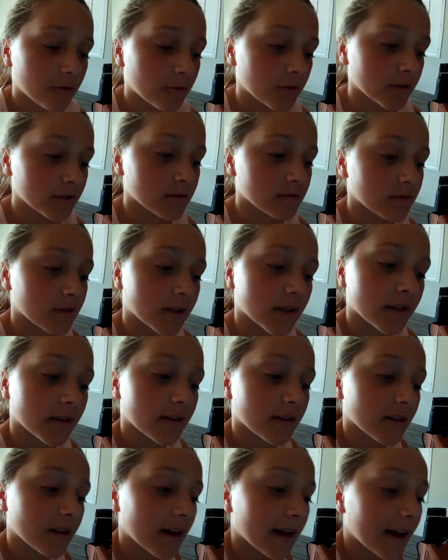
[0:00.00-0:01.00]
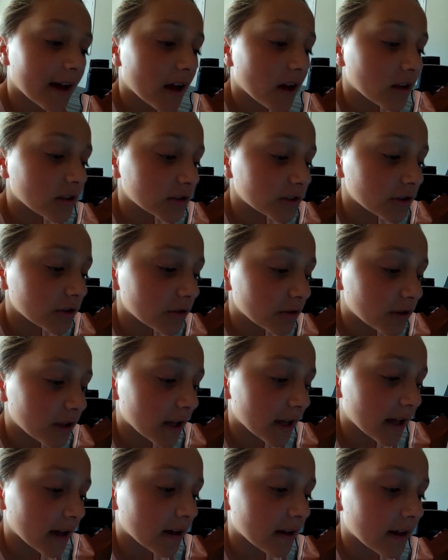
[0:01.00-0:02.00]
Which one? I'll do the
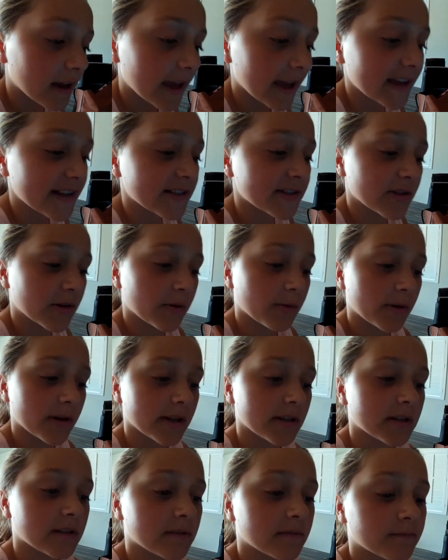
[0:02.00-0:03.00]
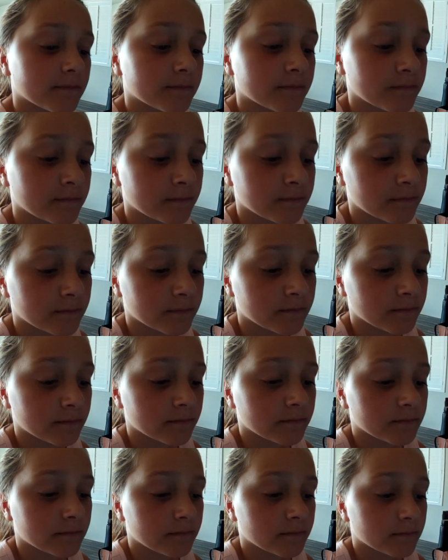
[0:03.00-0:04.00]
basil.
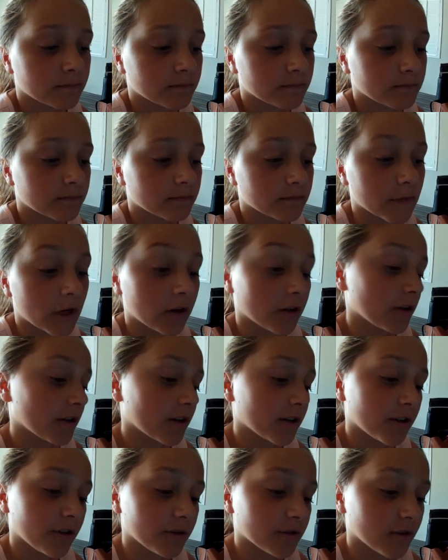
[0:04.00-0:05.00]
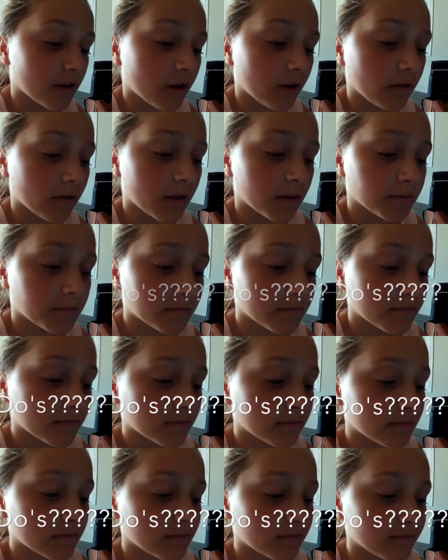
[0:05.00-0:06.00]
Oh, you can do all
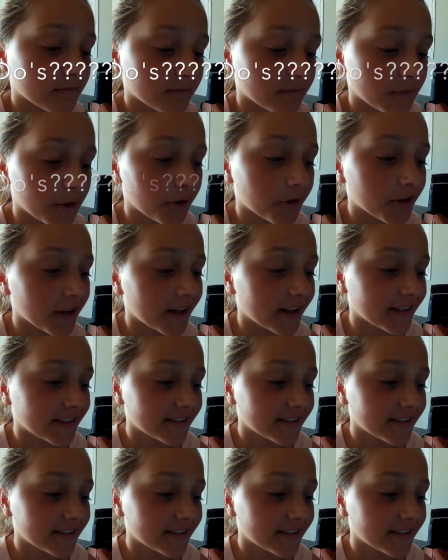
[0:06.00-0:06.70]
of Okay.